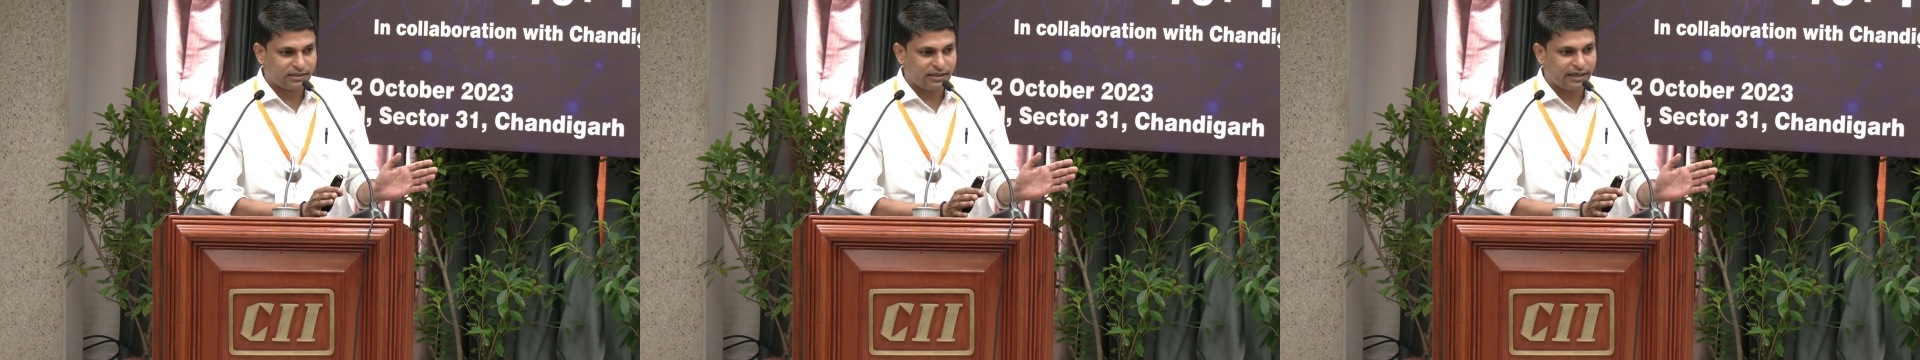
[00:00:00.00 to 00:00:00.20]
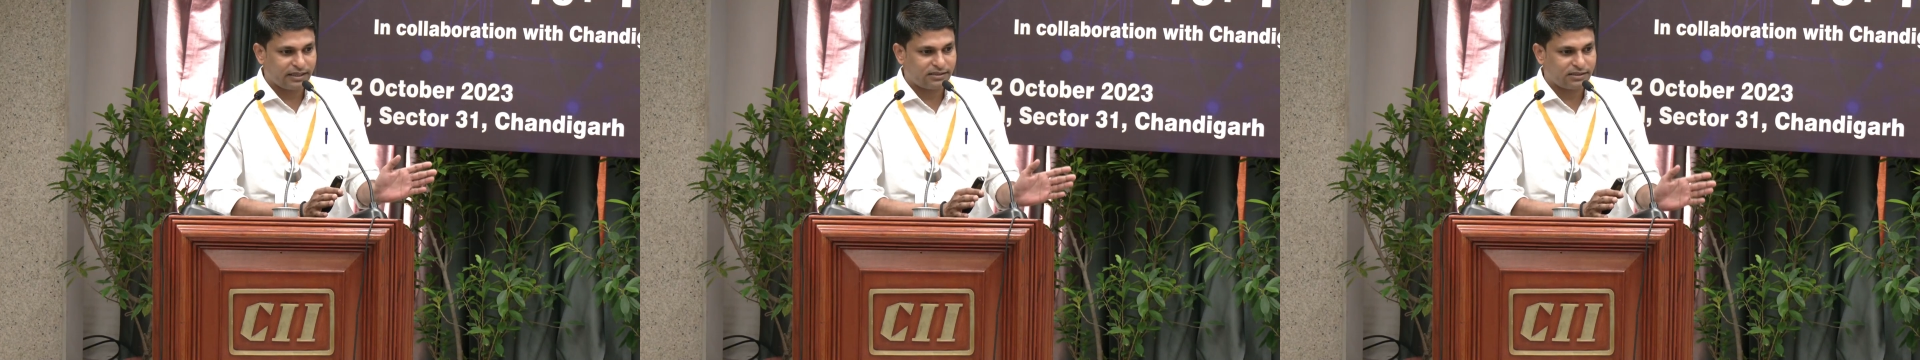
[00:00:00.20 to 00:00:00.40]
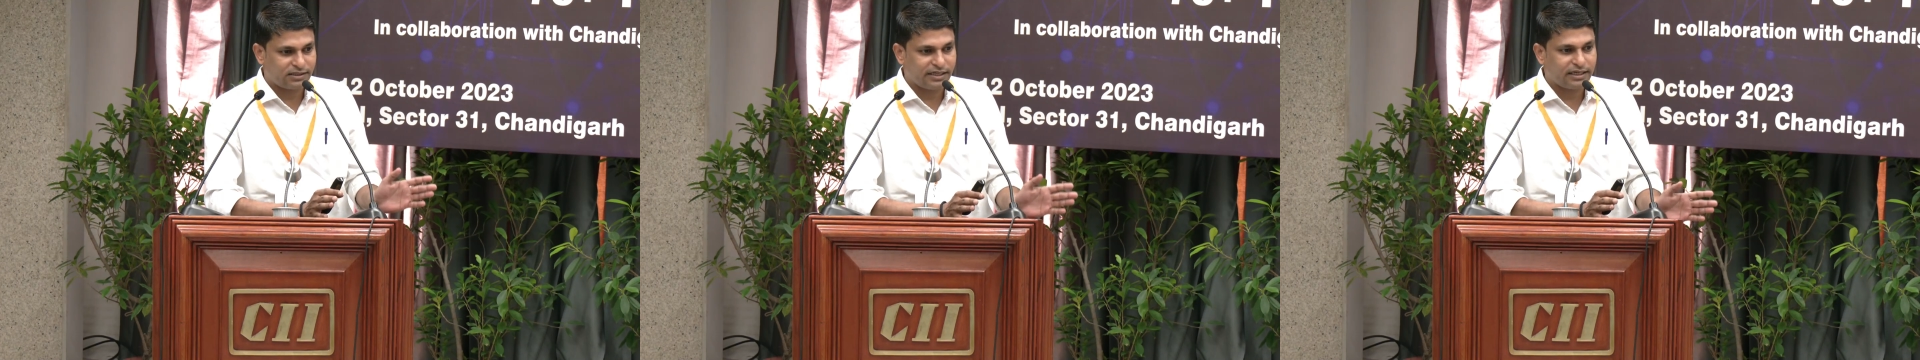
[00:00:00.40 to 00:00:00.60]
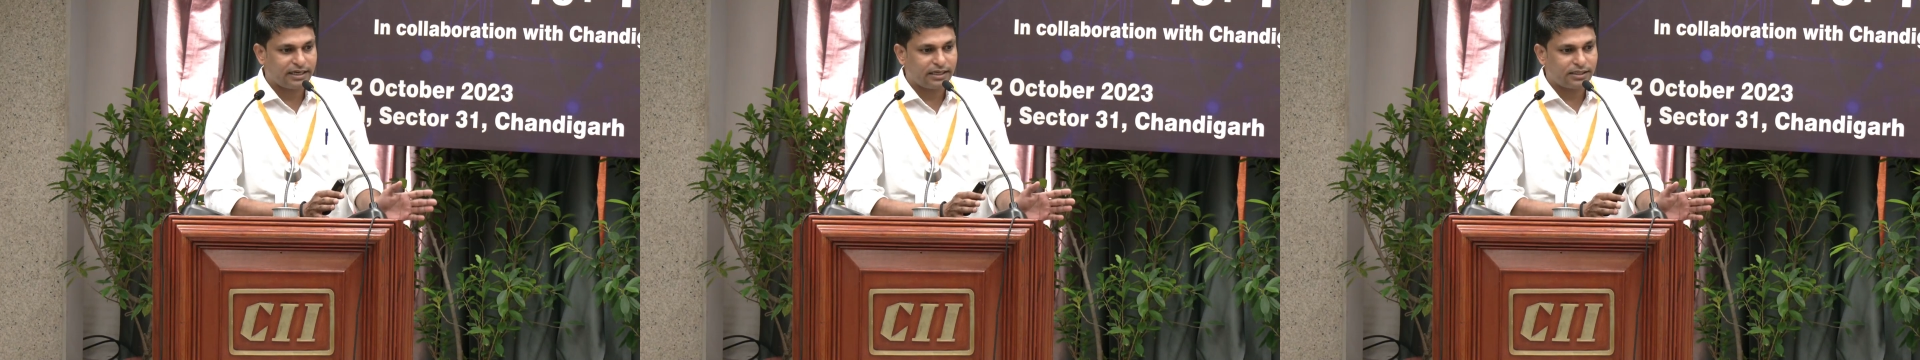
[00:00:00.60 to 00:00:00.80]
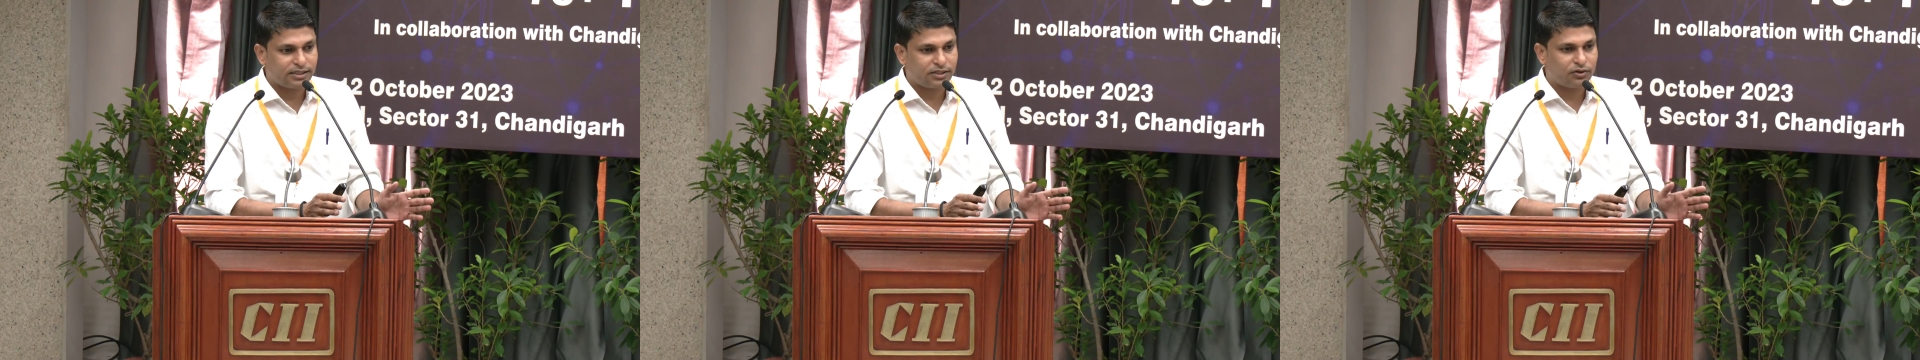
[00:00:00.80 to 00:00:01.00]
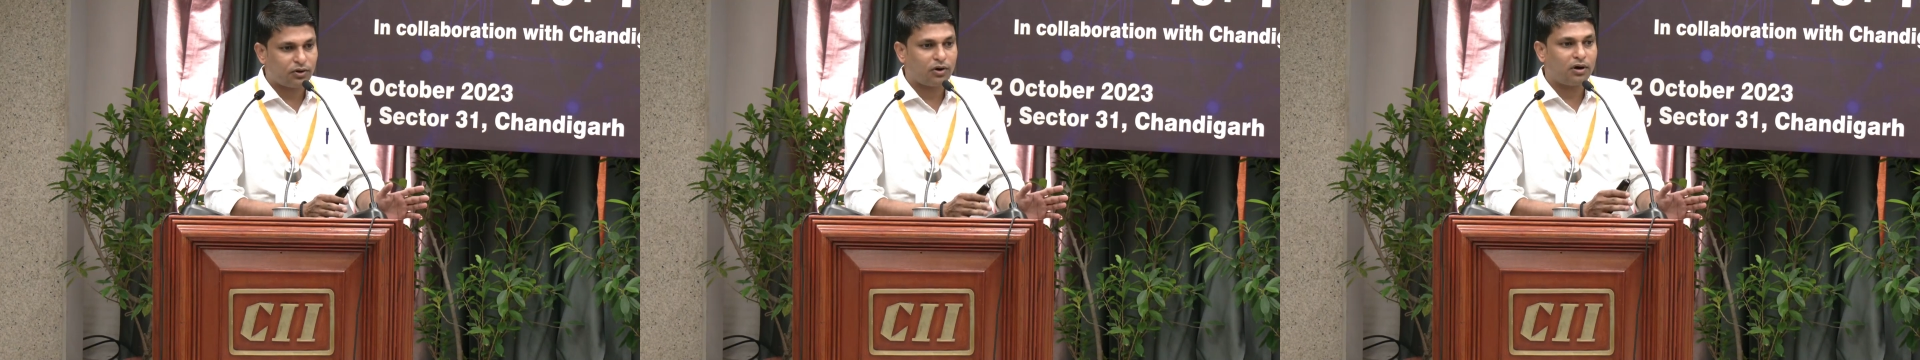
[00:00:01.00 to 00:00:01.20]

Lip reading: an existing condition,